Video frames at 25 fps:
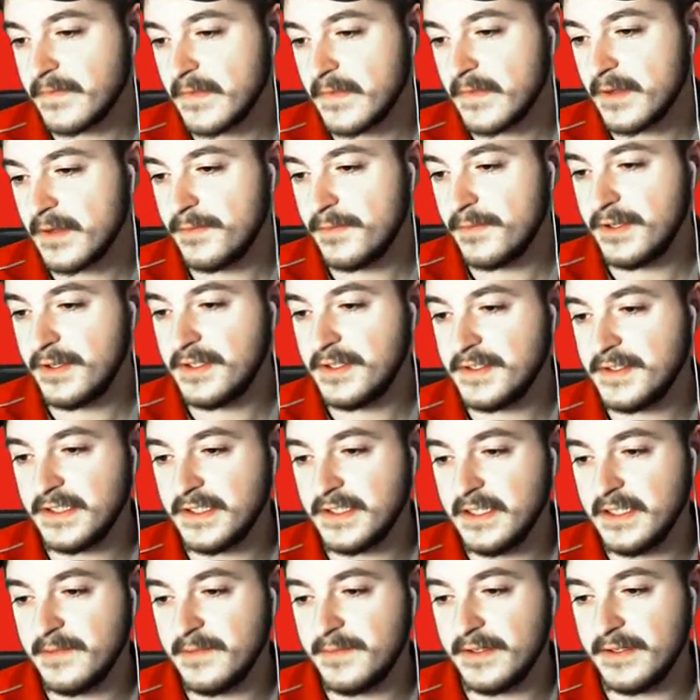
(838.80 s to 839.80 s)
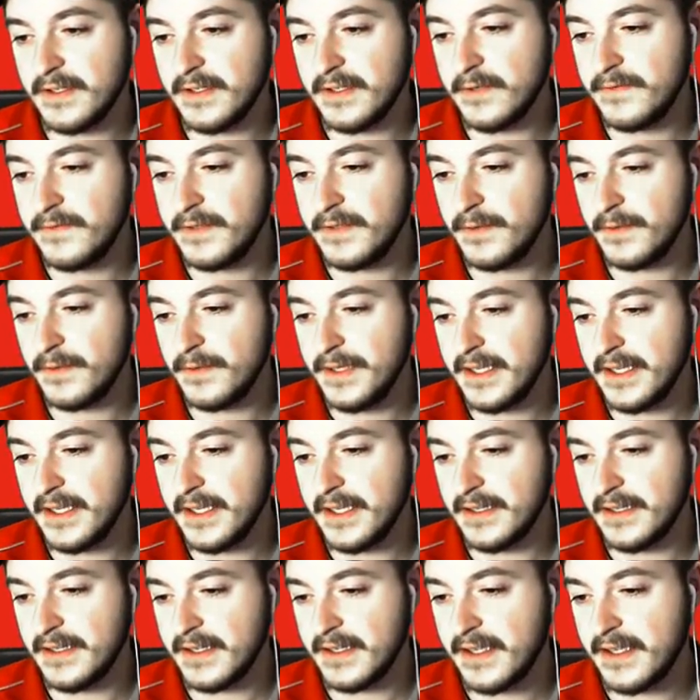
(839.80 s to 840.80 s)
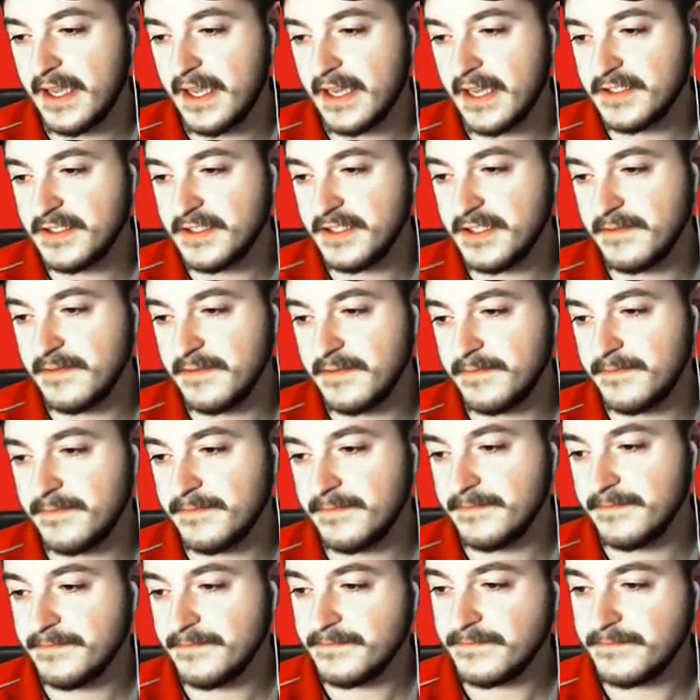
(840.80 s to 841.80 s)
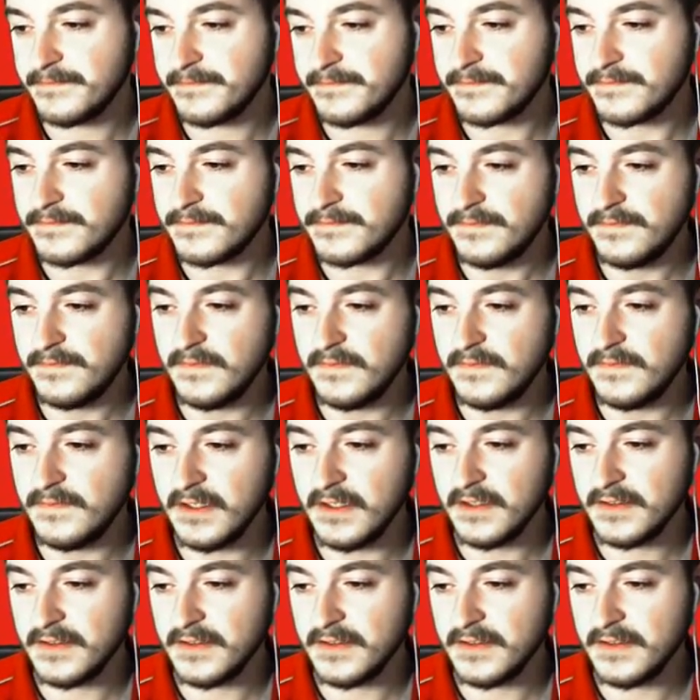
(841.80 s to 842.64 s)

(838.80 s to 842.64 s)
put it to sleep, and hopefully we can catch it. It's